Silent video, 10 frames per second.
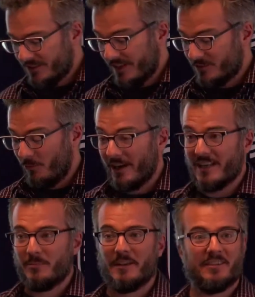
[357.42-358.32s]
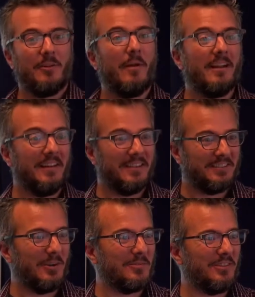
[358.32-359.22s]
So that's one aspect of the mandate
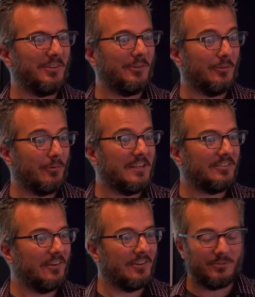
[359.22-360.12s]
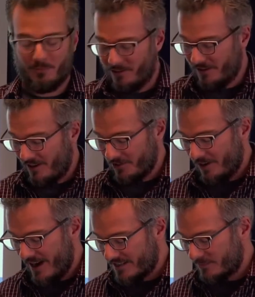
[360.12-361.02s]
in terms of the, the research. One
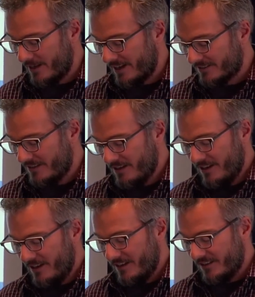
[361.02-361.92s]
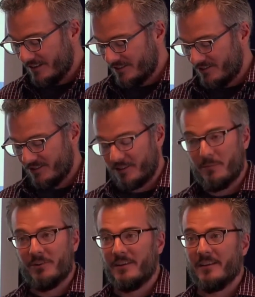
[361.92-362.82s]
other aspect is just
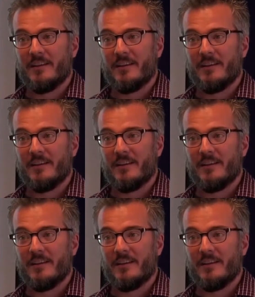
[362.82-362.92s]
community